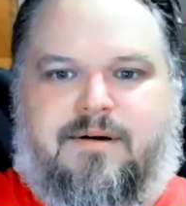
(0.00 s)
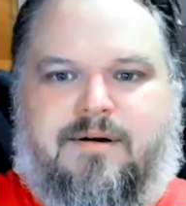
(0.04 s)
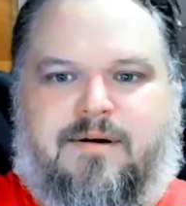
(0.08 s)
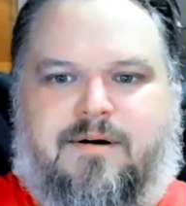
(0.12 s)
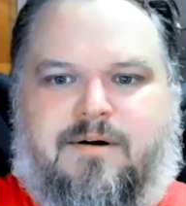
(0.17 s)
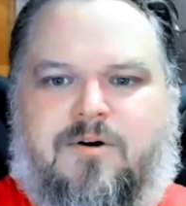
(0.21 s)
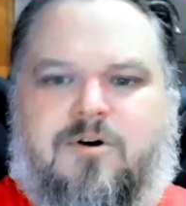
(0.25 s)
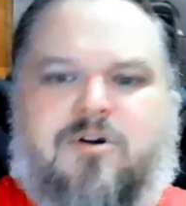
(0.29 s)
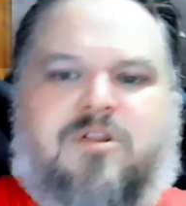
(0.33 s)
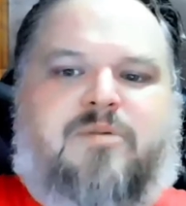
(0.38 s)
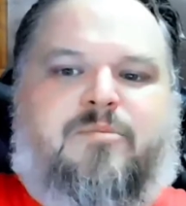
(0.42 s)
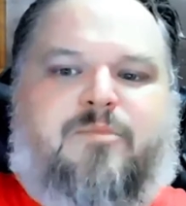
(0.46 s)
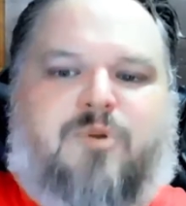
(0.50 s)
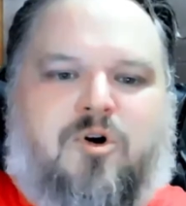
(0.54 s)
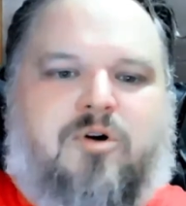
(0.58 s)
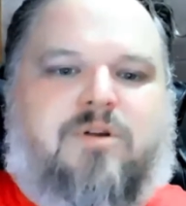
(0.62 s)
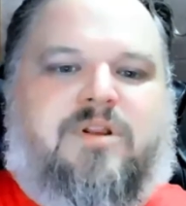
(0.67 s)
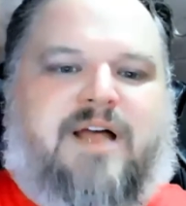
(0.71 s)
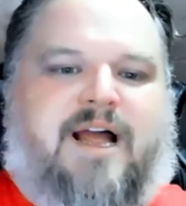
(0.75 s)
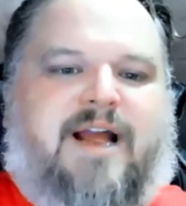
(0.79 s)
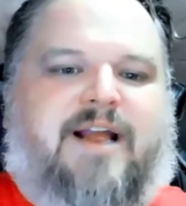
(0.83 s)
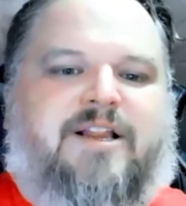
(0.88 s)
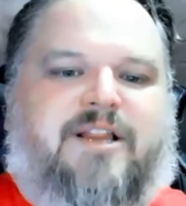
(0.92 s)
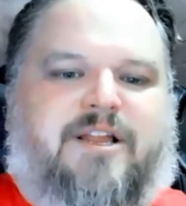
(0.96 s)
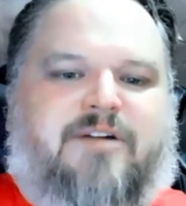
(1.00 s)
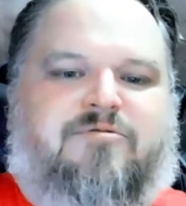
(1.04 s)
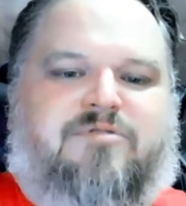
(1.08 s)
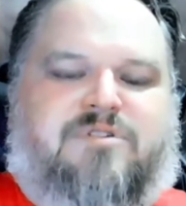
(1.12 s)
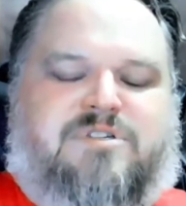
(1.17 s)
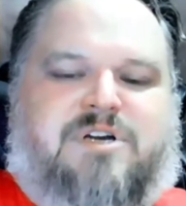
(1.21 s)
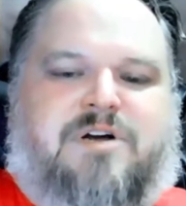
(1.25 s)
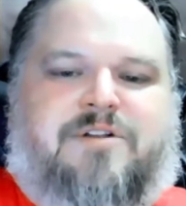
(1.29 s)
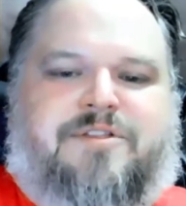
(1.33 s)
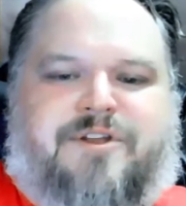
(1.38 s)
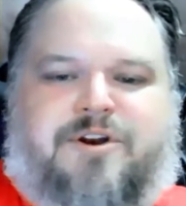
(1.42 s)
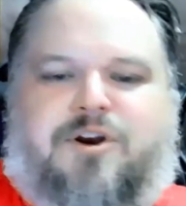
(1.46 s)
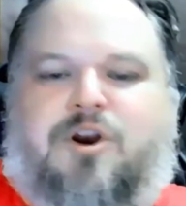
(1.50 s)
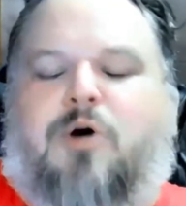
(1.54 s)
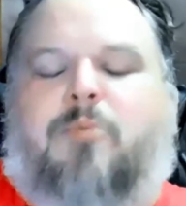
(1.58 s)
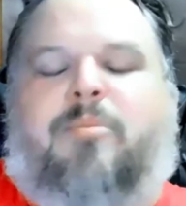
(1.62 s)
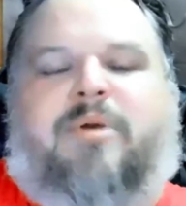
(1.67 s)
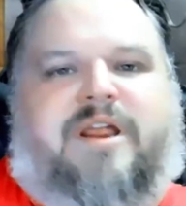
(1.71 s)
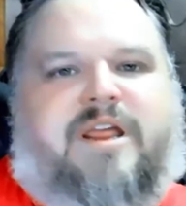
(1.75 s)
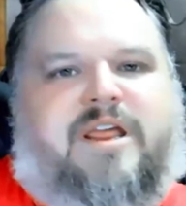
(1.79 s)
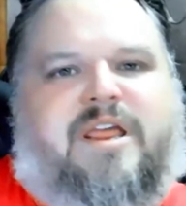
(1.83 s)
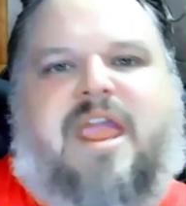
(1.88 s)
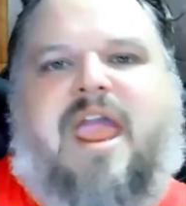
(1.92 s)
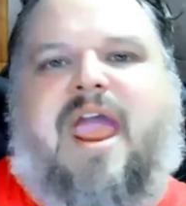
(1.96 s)
or the more likely result that
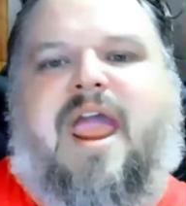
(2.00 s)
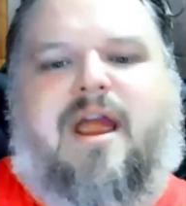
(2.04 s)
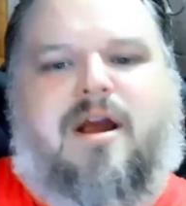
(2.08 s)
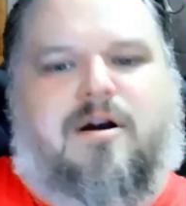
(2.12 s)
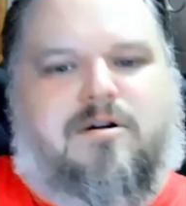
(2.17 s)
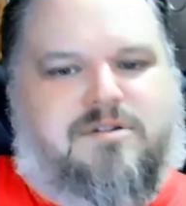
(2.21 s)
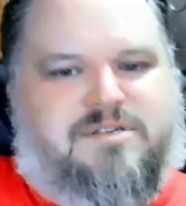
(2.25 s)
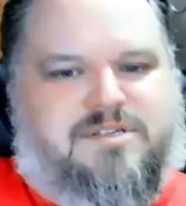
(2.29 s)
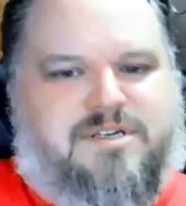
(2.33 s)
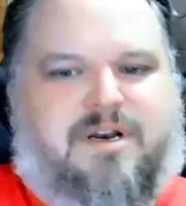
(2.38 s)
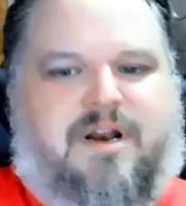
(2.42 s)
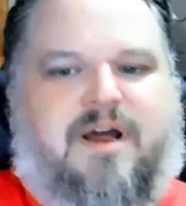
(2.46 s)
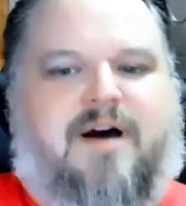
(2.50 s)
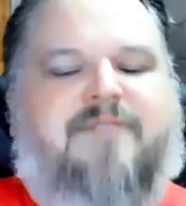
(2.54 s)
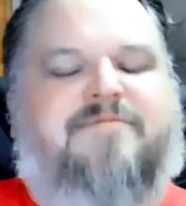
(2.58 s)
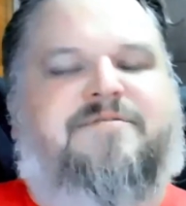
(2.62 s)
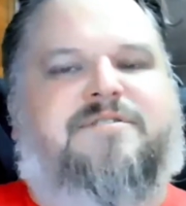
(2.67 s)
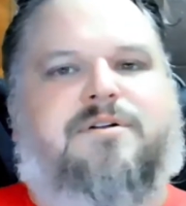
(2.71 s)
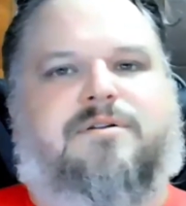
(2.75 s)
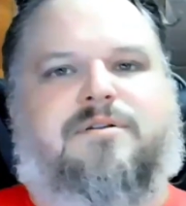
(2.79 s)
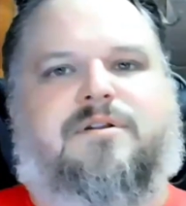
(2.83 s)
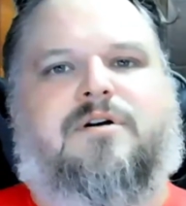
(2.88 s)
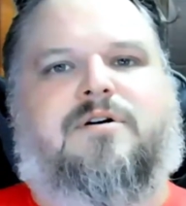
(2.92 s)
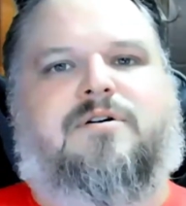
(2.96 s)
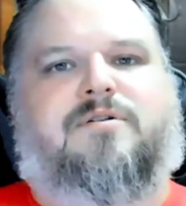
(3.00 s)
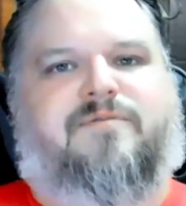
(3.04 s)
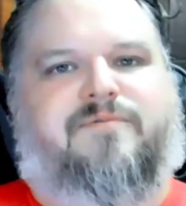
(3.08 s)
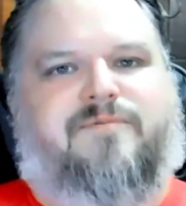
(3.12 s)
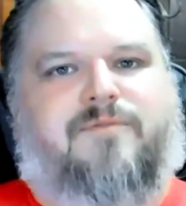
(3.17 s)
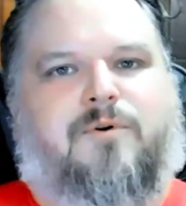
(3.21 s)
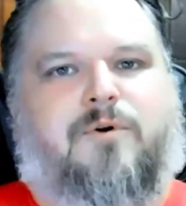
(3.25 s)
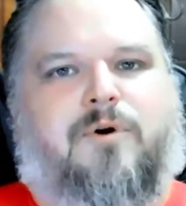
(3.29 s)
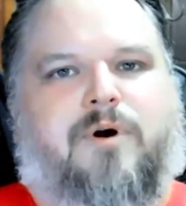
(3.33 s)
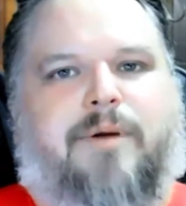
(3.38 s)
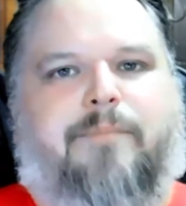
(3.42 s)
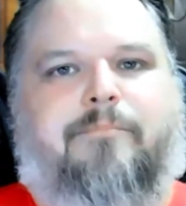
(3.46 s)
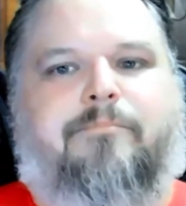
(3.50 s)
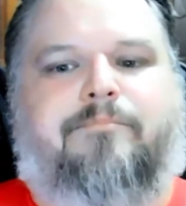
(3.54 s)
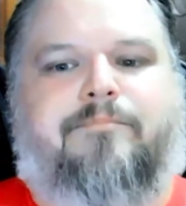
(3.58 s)
nobody cares enough to look for.